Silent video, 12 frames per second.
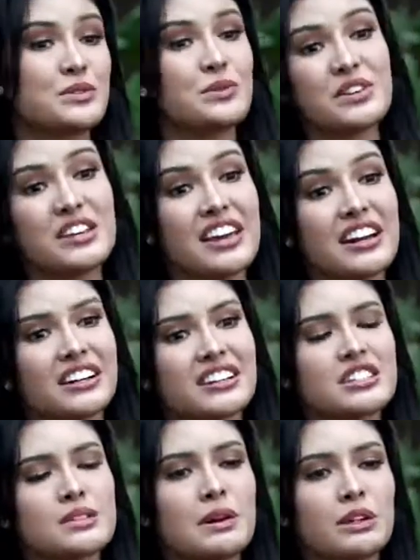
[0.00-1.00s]
2
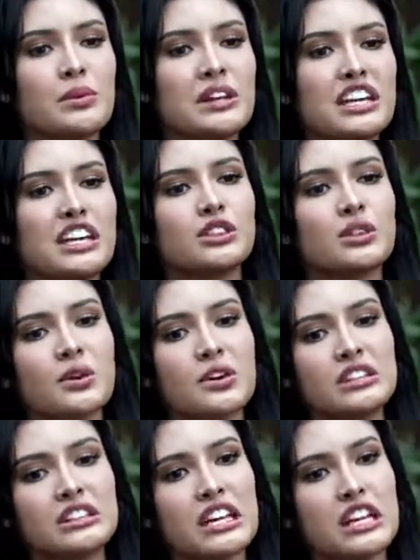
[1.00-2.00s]
years, but we need to
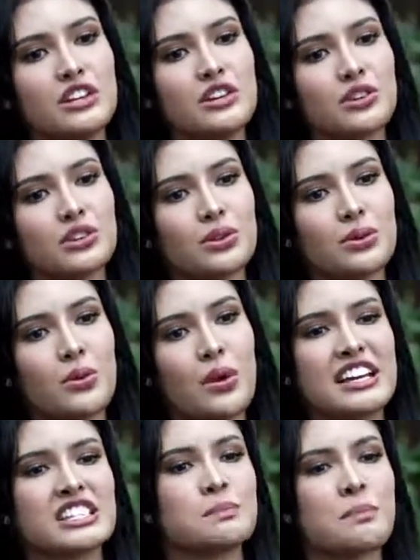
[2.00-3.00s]
continue to
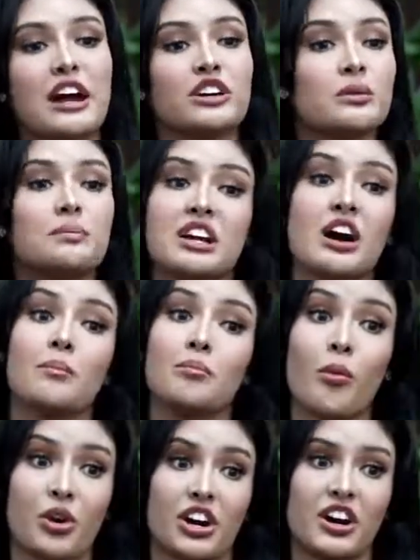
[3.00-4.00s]
aspire to become
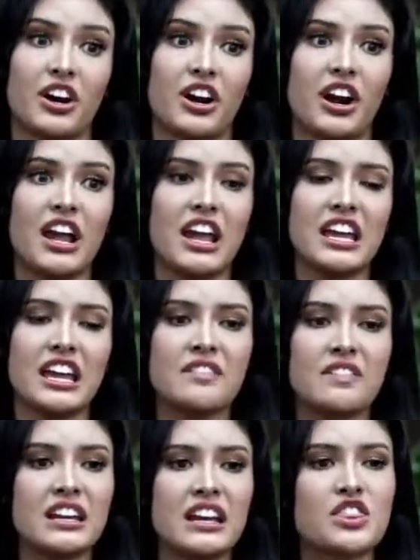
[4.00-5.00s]
more,
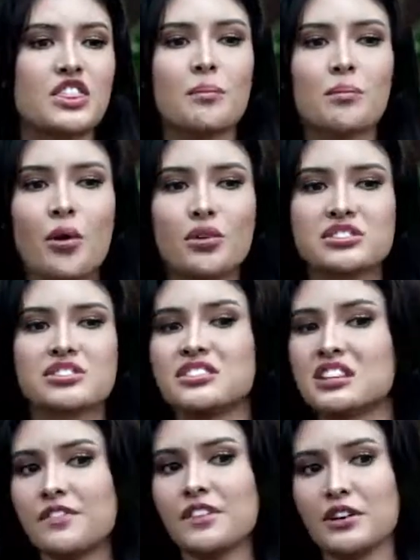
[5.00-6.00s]
even in the most
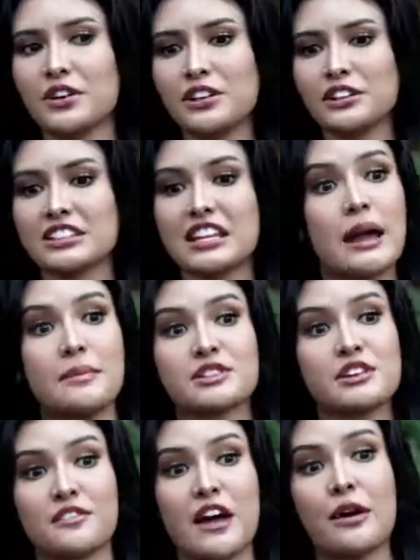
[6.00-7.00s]
difficult times
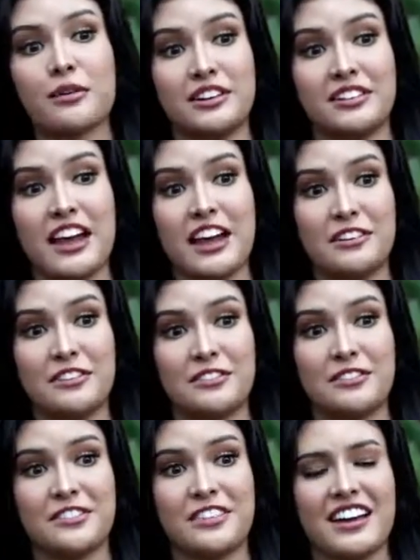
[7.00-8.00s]
of our life.
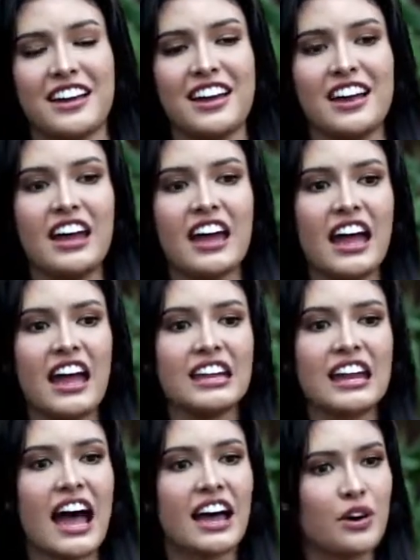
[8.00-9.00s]

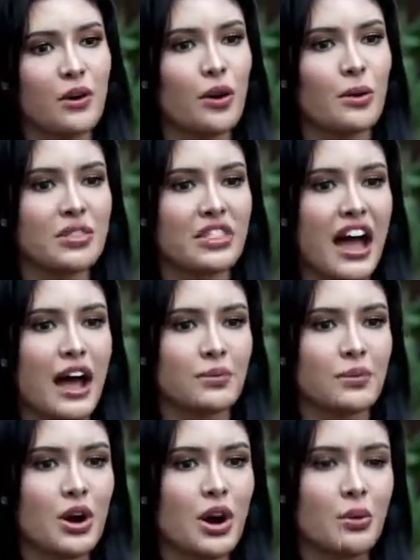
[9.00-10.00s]
And I hope that
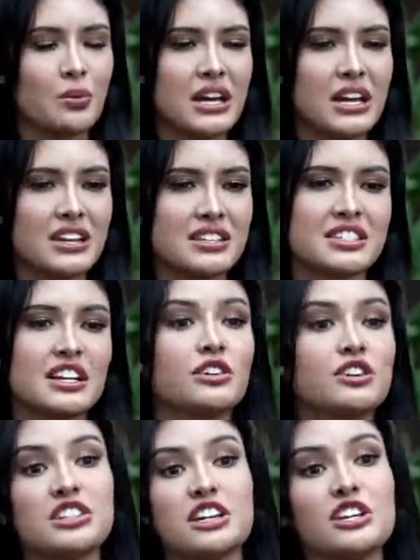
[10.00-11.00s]
we still
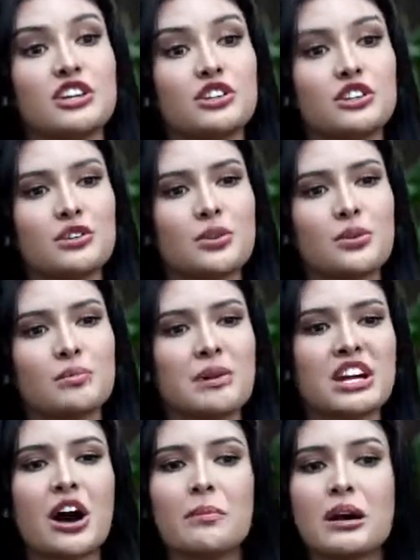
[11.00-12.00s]
continue to
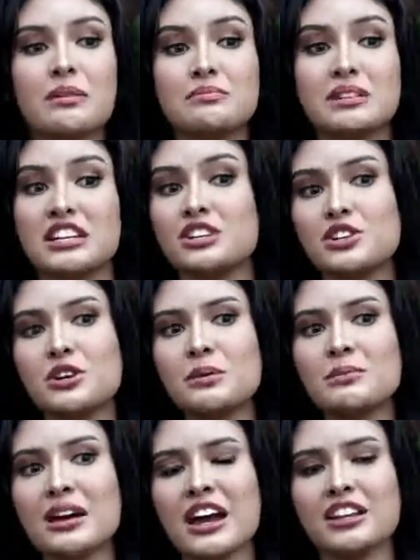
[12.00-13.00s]
become a
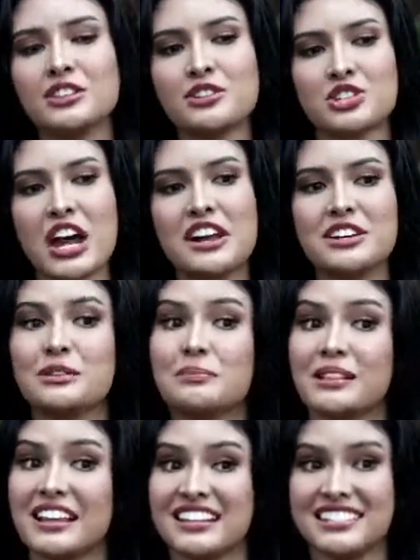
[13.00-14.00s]
medium and to channel
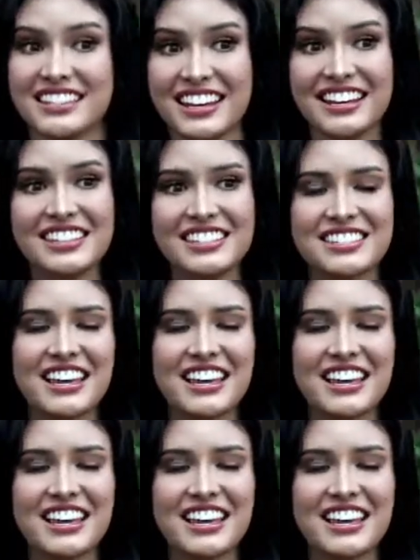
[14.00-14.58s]
blessings